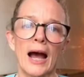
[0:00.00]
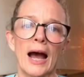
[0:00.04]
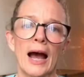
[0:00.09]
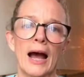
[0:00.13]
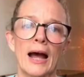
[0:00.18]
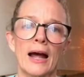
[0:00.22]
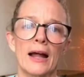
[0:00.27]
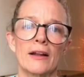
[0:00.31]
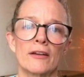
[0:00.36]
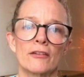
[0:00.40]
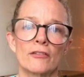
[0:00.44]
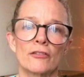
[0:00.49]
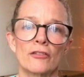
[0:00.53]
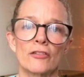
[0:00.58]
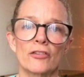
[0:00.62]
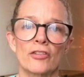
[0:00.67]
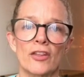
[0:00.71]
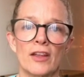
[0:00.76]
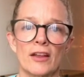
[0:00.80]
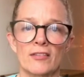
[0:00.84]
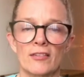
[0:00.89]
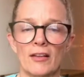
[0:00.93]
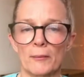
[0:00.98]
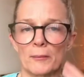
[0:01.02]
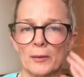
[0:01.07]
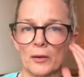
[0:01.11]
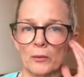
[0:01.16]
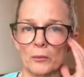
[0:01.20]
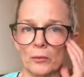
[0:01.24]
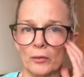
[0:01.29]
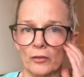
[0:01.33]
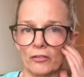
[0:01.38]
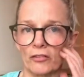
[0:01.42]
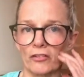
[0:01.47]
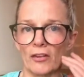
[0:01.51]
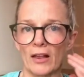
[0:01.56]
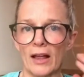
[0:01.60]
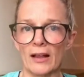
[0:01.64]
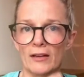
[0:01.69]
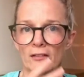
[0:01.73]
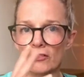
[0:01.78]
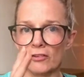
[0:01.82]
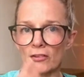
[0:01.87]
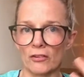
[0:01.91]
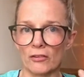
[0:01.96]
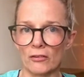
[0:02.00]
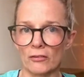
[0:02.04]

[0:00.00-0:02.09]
and the examiner will set